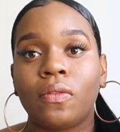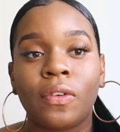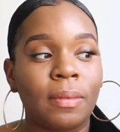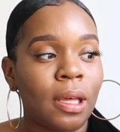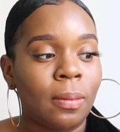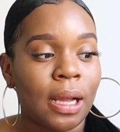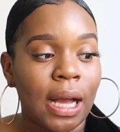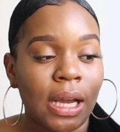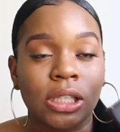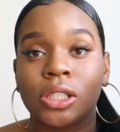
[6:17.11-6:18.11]
from the IL
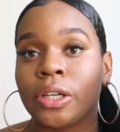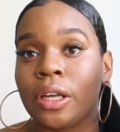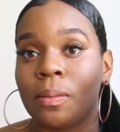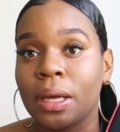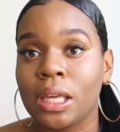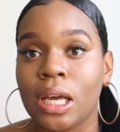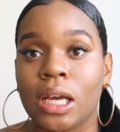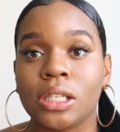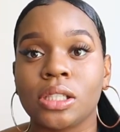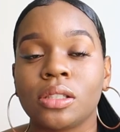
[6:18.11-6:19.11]
MAKIAGE, or IL
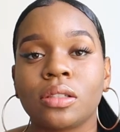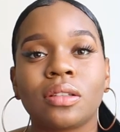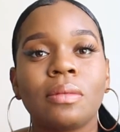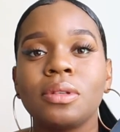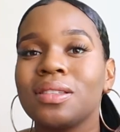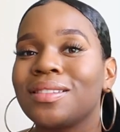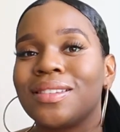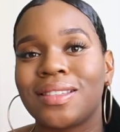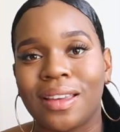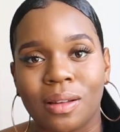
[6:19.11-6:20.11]
MAKIAGE. I'm just
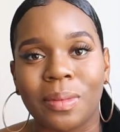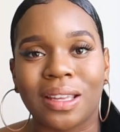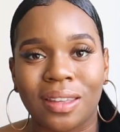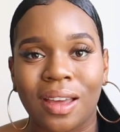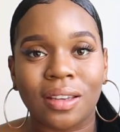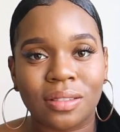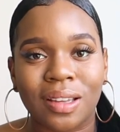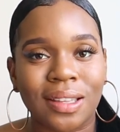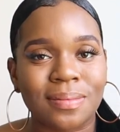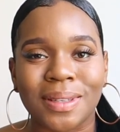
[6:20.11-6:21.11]
gonna say IL MAKIAGE, you
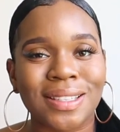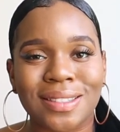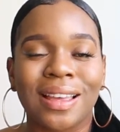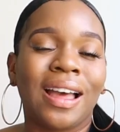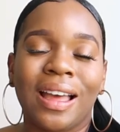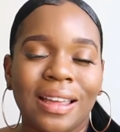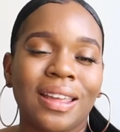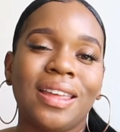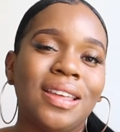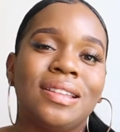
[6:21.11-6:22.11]
guys, because
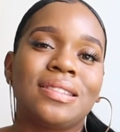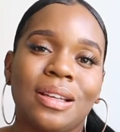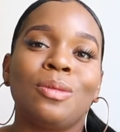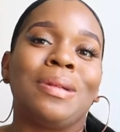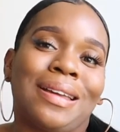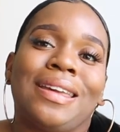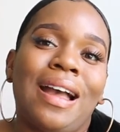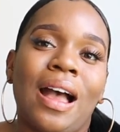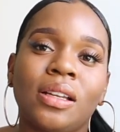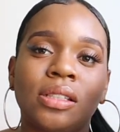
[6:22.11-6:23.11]
it's IL
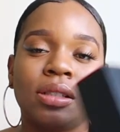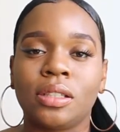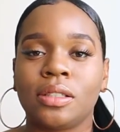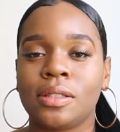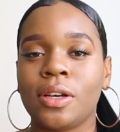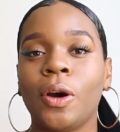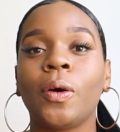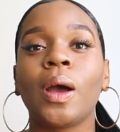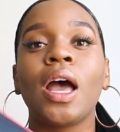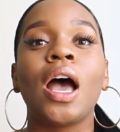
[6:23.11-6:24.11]
MAKIAGE.
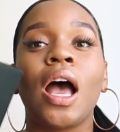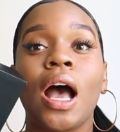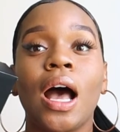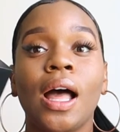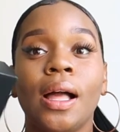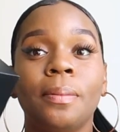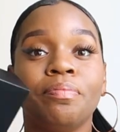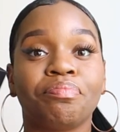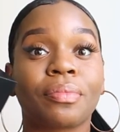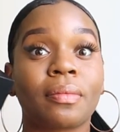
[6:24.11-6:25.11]
So
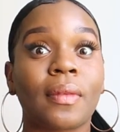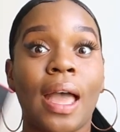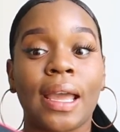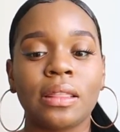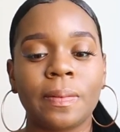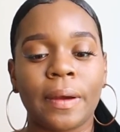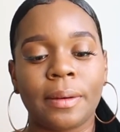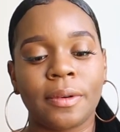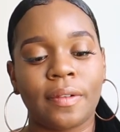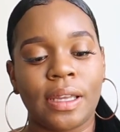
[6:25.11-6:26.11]
I got the
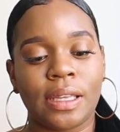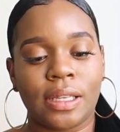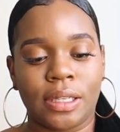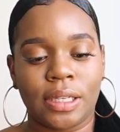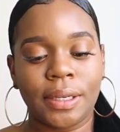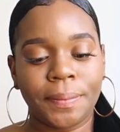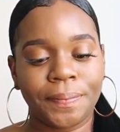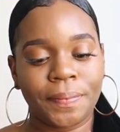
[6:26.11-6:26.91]
primer right here,